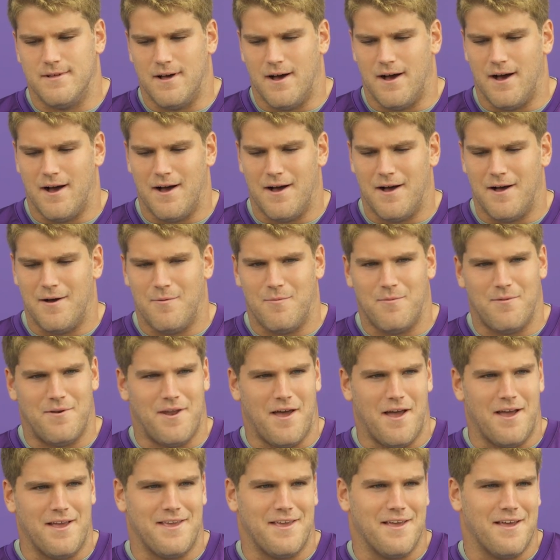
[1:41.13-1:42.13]

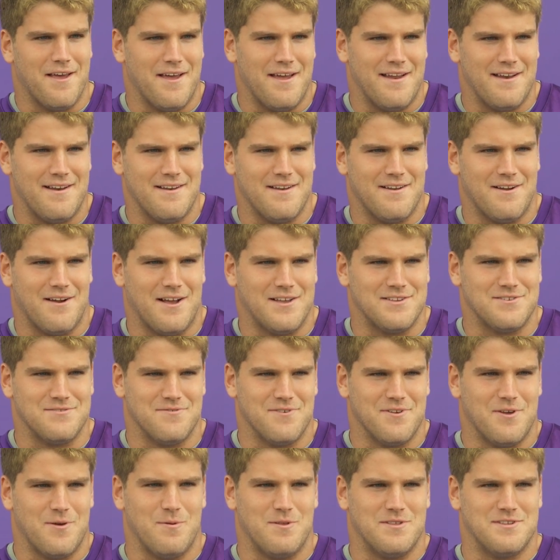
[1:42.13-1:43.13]
Not yet. There
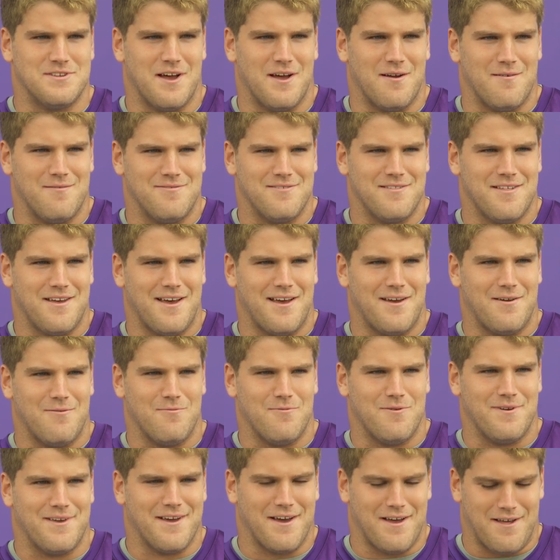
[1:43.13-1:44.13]
hasn't really been time for
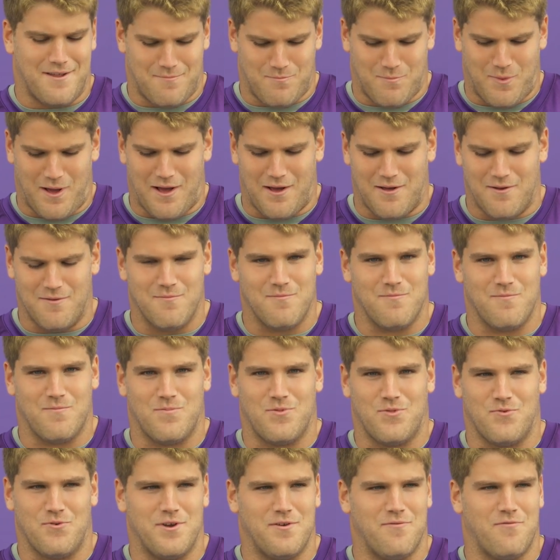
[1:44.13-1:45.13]
that. We got about
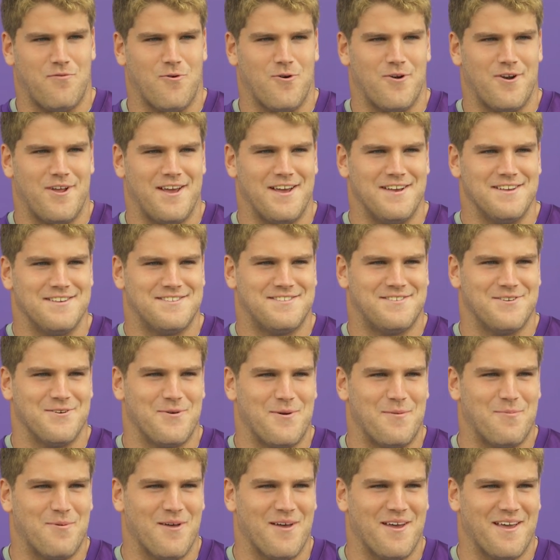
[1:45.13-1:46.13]
3 or 4 days
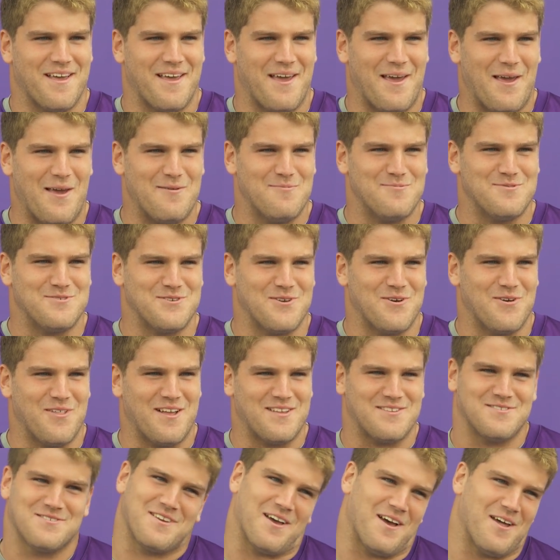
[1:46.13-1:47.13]
till we play a game, so
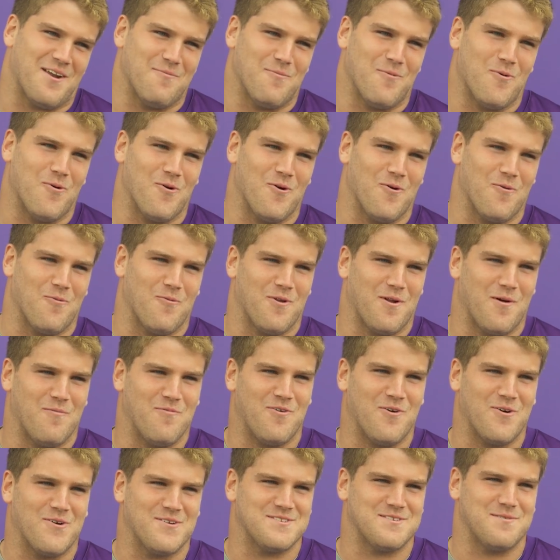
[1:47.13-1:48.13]
that's kind of more what
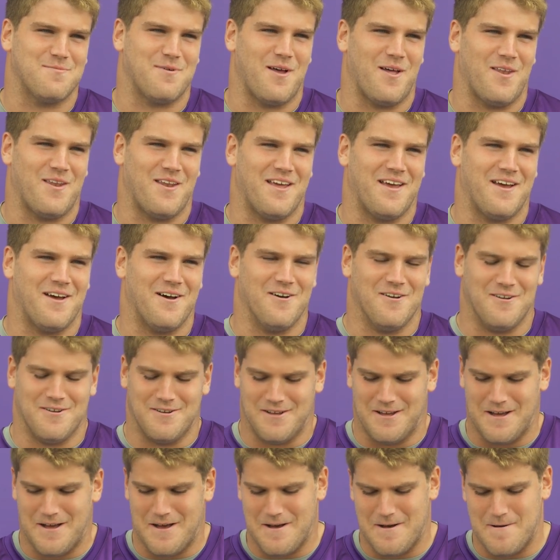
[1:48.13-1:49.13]
I'm focused about
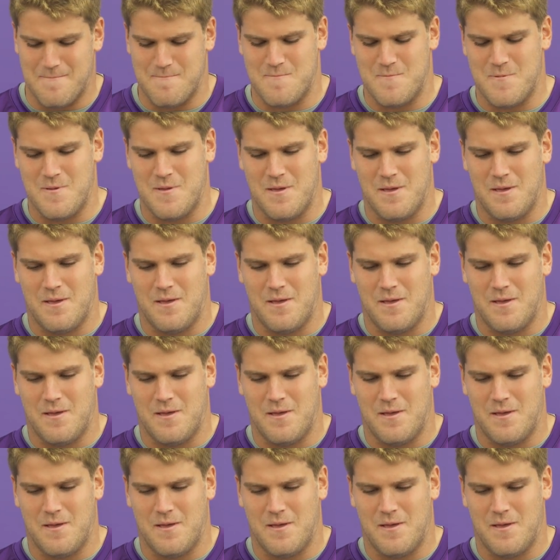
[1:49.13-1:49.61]
now.